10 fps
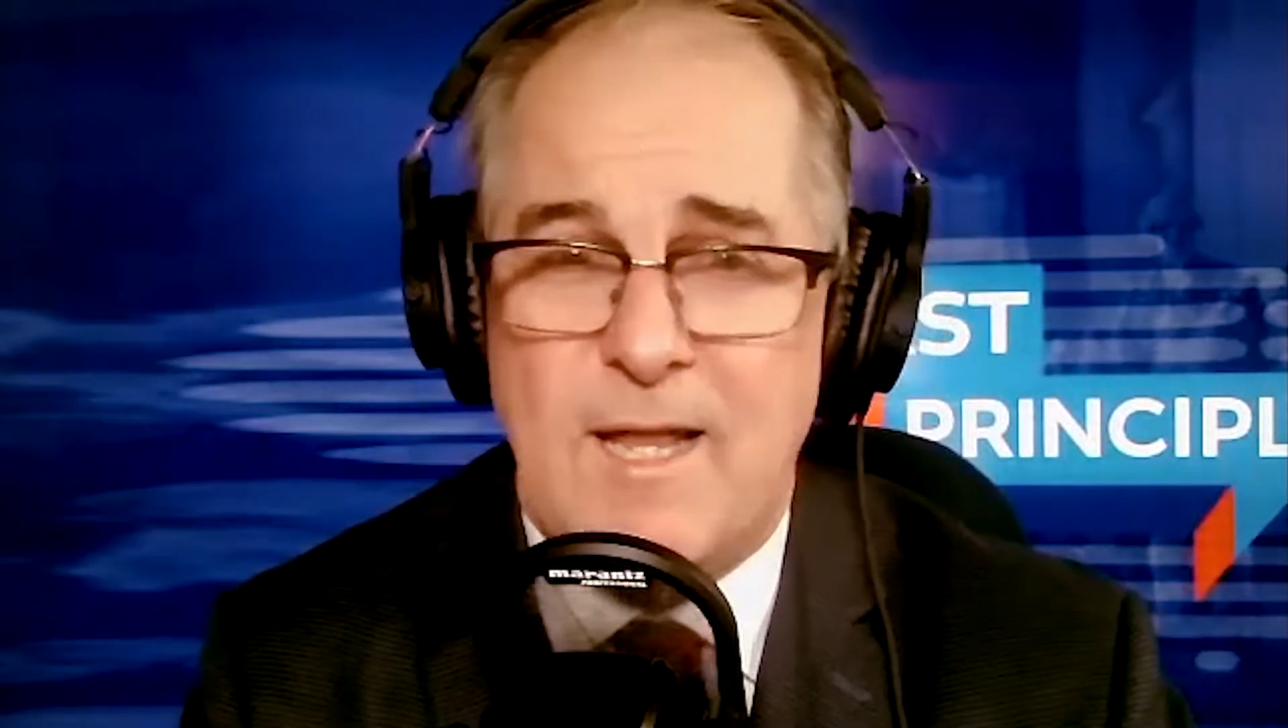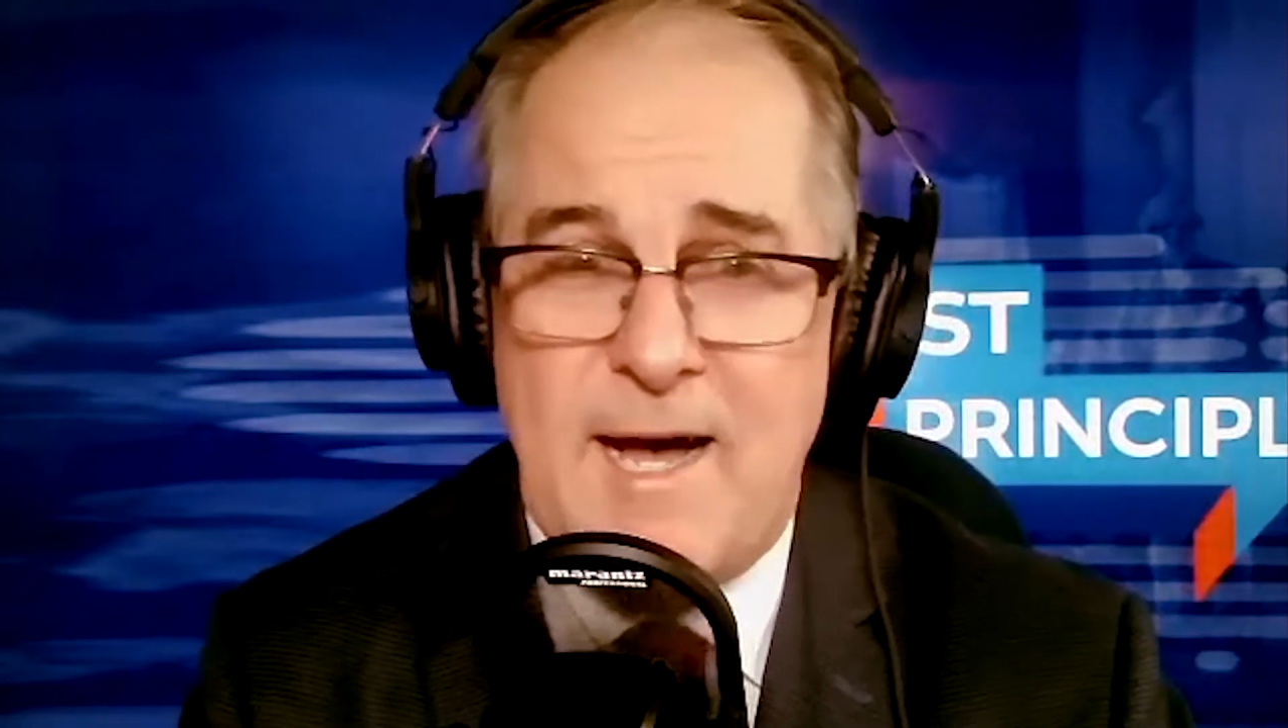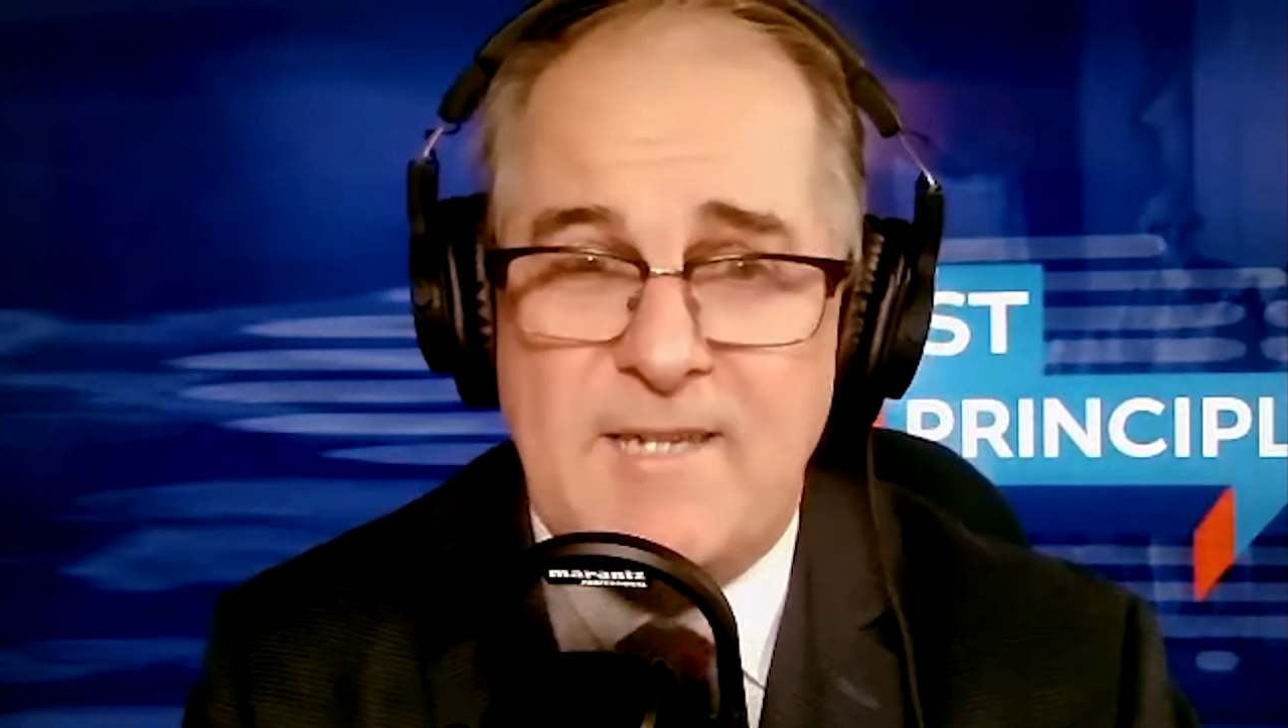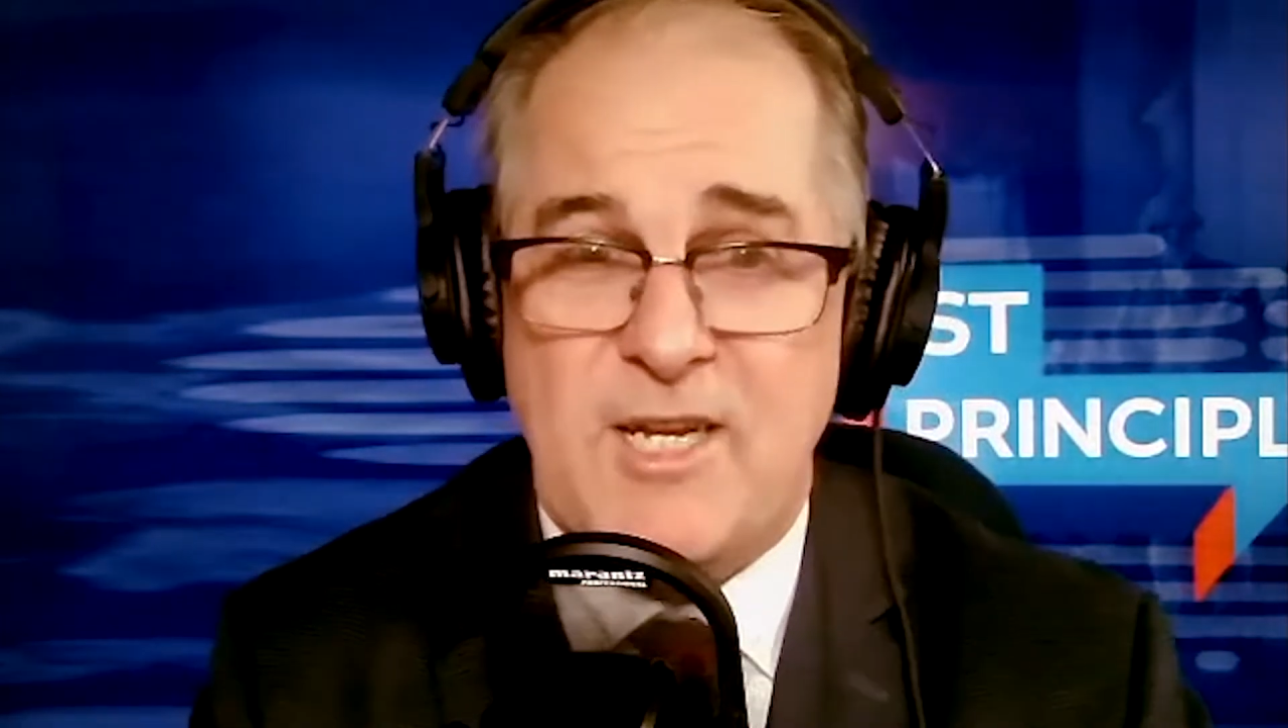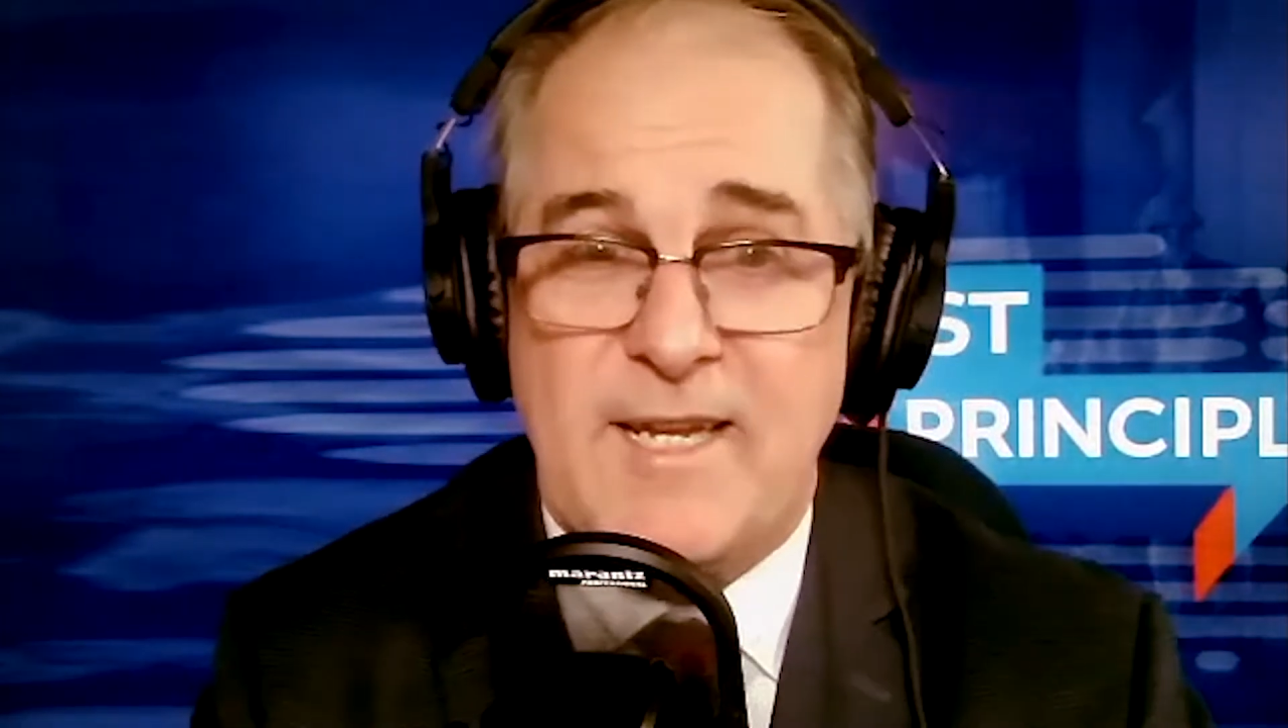
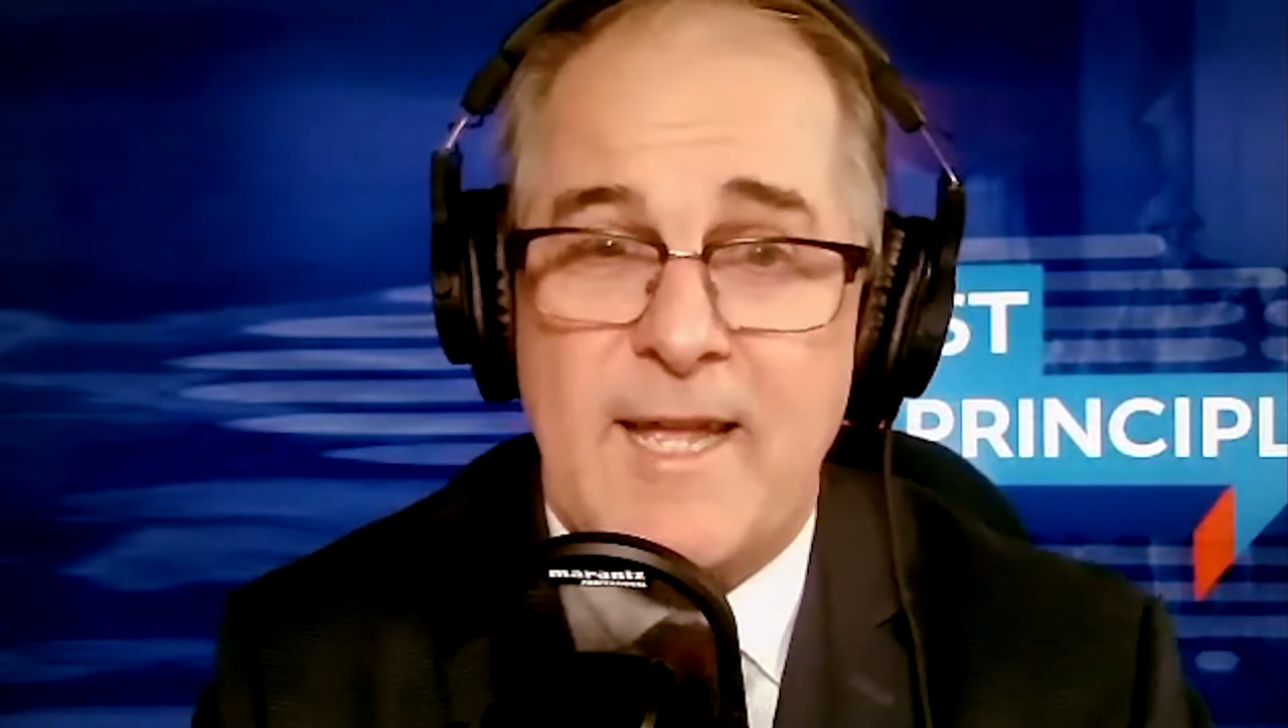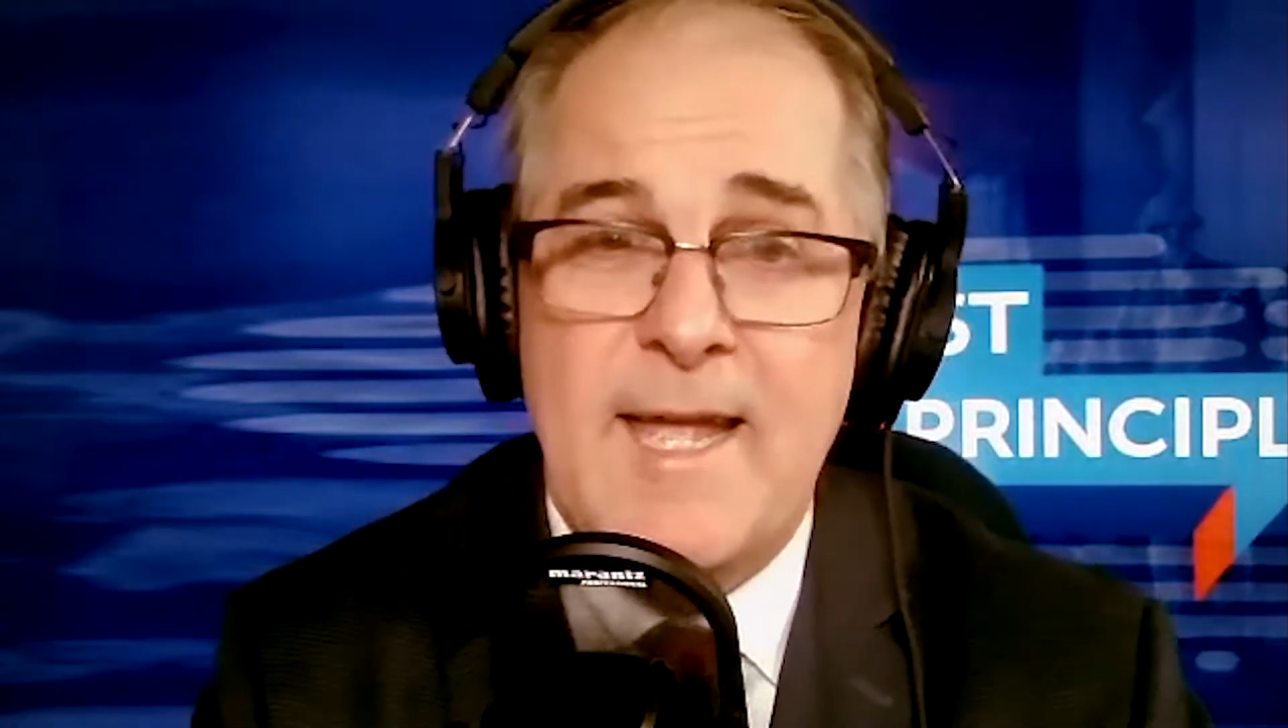logic,